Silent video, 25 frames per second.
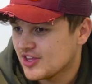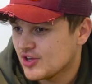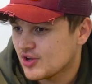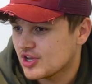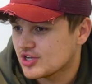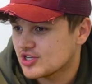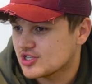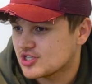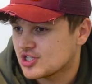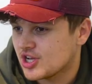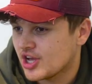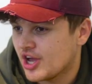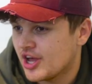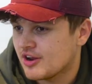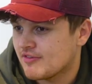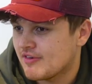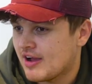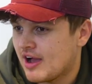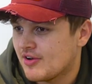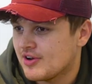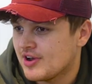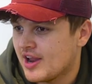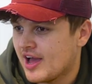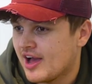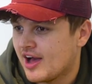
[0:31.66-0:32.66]
You can turn
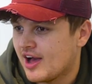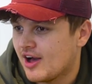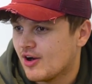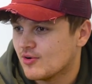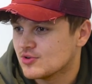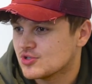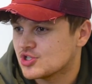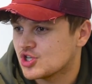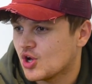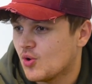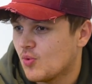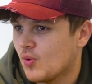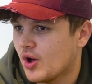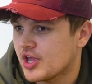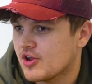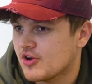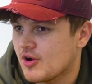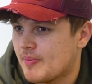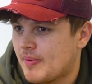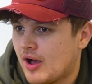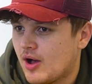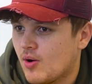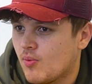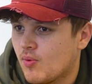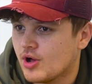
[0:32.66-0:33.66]
around now. So what you're
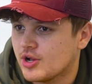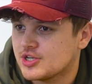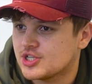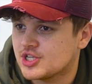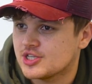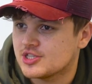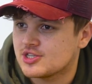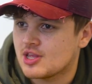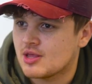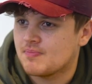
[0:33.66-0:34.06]
about to watch is the